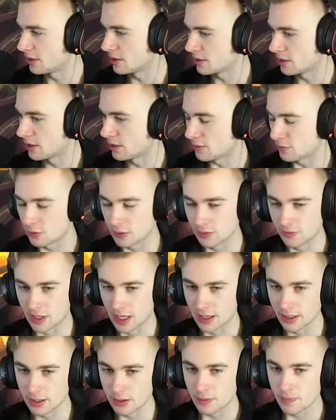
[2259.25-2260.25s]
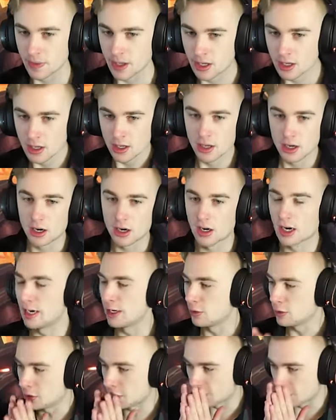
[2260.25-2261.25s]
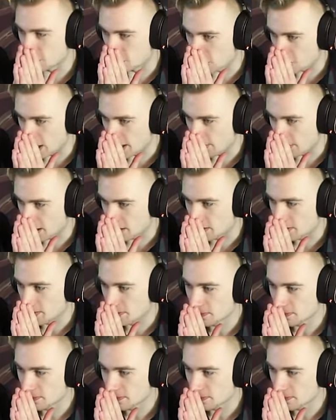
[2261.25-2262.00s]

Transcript: Let's go. Free value. Alright, who's our first champion?